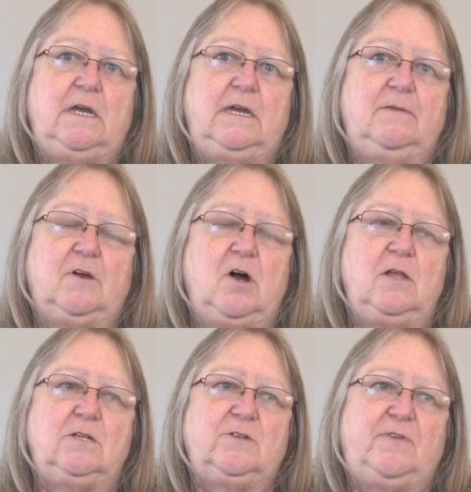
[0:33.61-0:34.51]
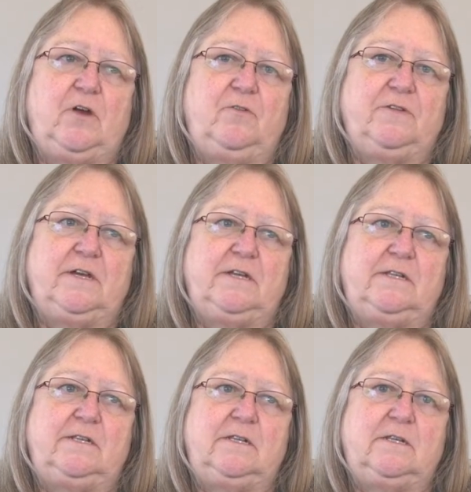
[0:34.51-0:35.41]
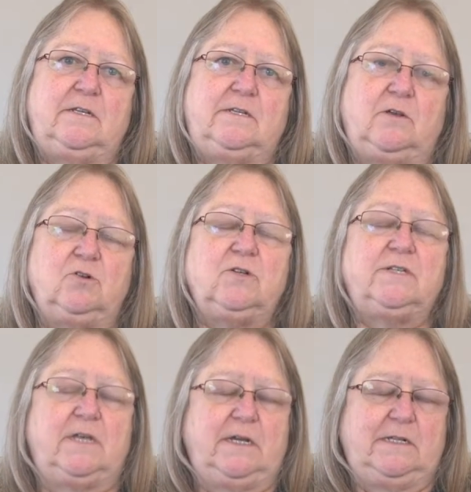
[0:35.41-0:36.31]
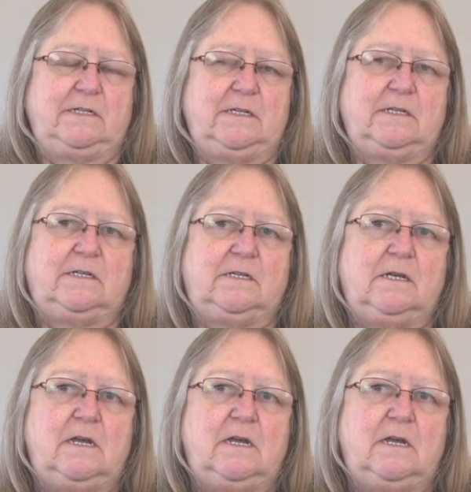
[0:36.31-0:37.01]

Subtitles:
in the College of Health and Social Sciences.